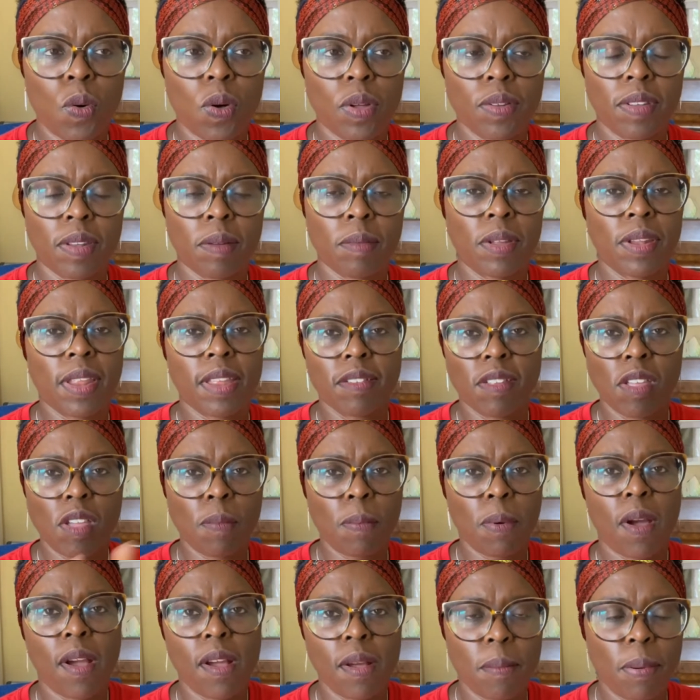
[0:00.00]
I said, I'm going to ask you
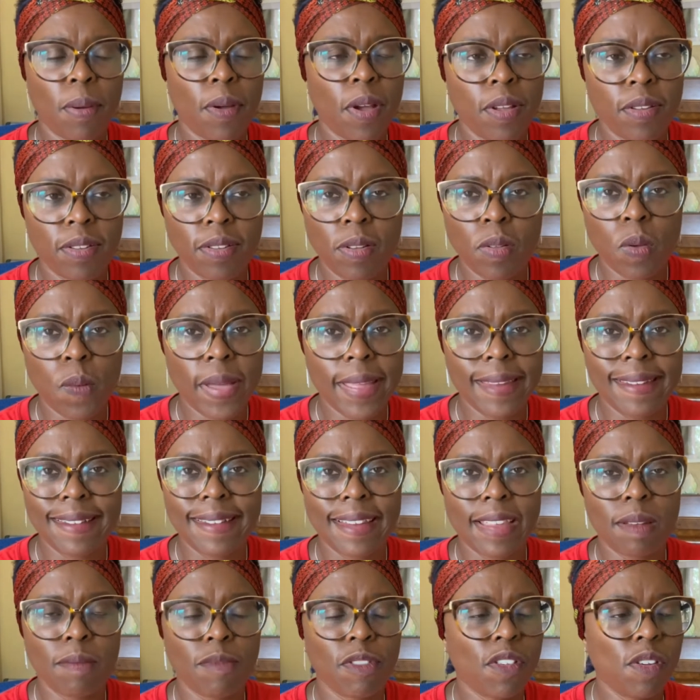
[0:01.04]
a personal
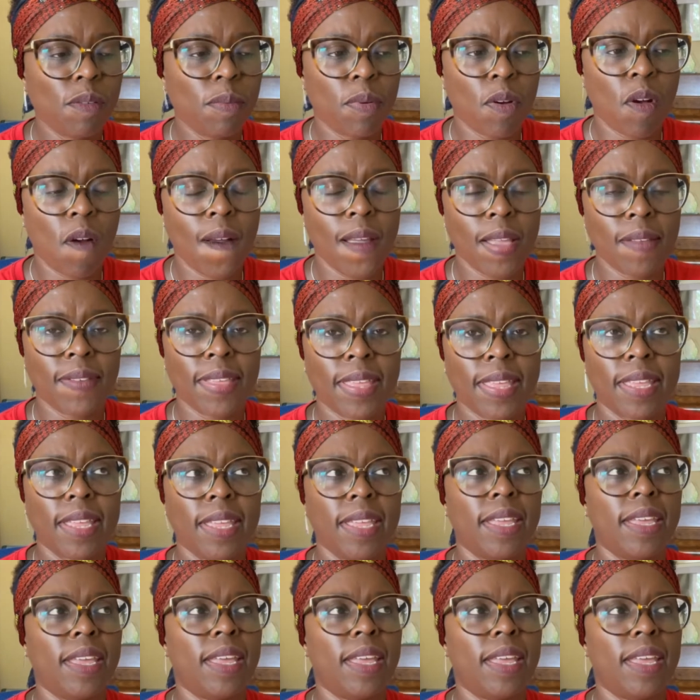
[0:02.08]
question, very private,